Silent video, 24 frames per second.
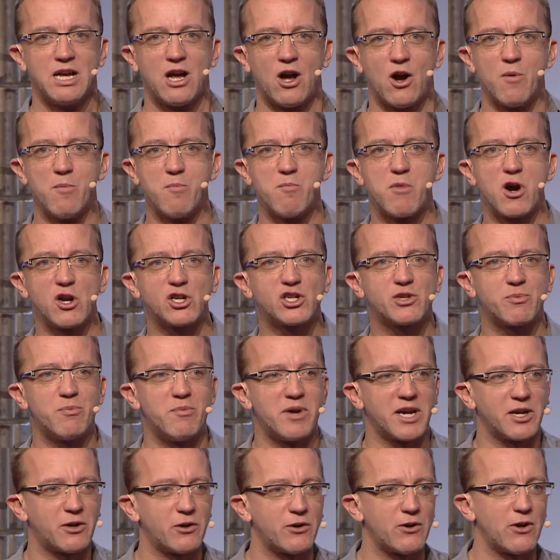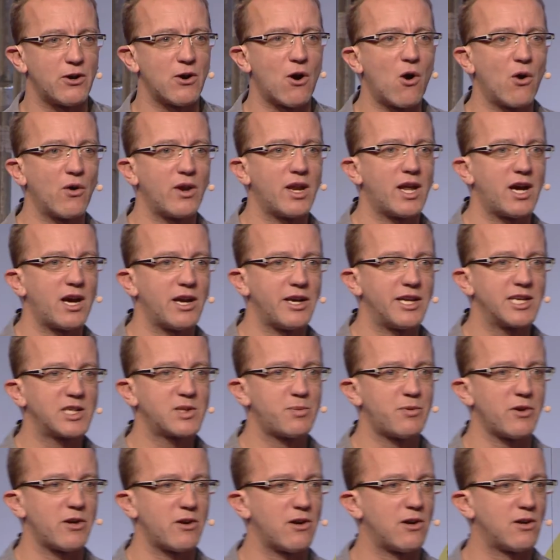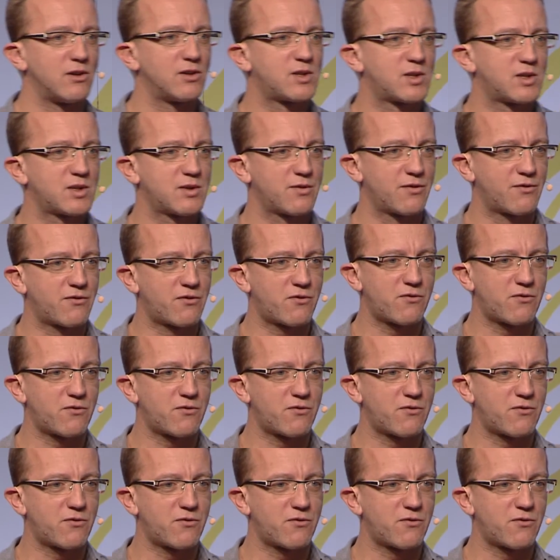a much better online experience